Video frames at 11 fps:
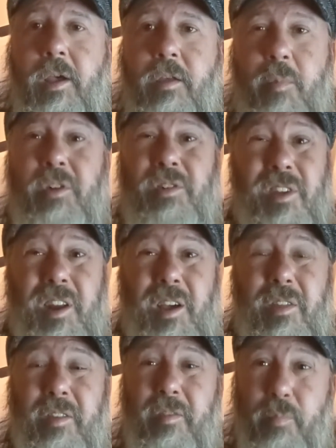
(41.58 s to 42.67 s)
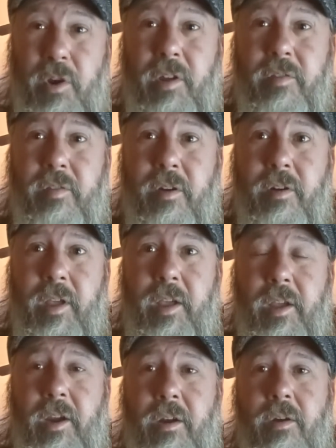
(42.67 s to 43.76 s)
Especially now that spring's starting to
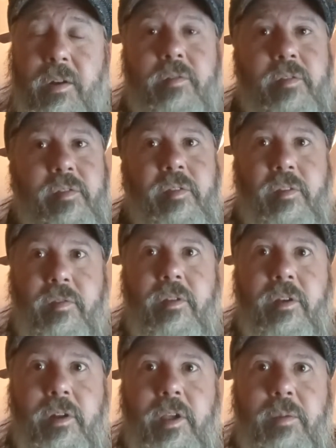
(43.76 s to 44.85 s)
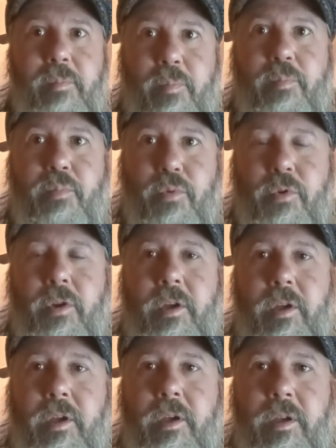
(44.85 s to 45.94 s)
get here, it's gonna get
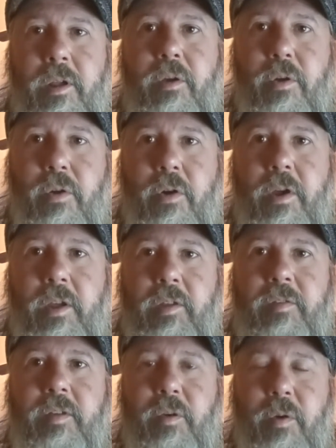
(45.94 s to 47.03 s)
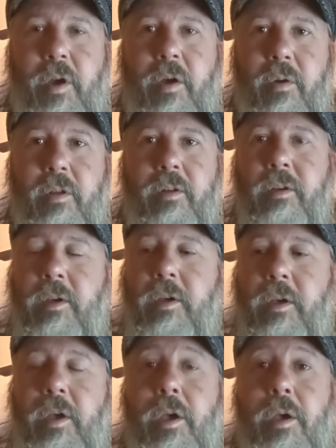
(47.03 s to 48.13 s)
pretty crazy crowded.
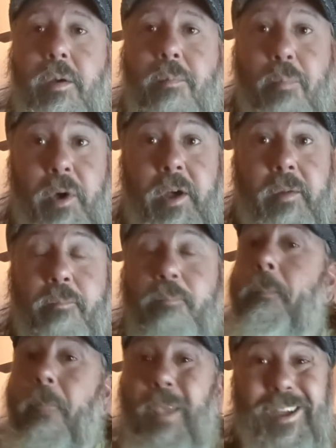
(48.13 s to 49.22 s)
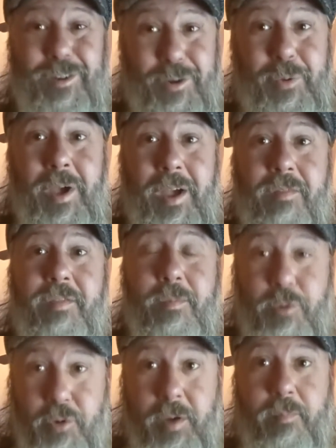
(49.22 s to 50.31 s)
But I do have some
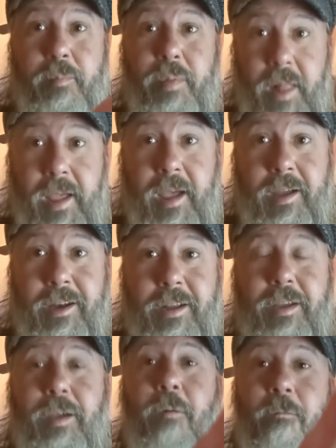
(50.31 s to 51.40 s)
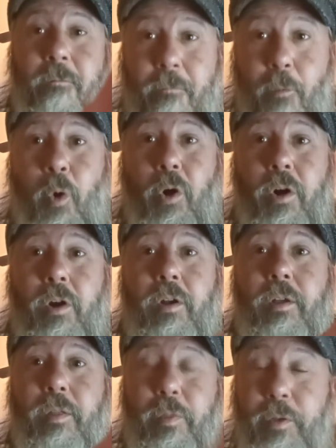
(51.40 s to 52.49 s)
trips planned for
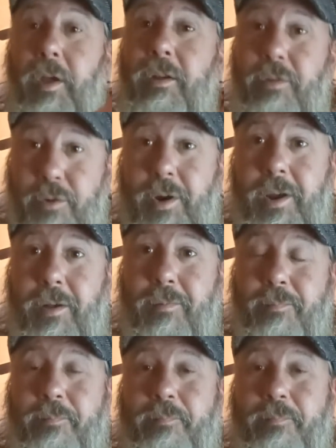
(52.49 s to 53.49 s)
the trail.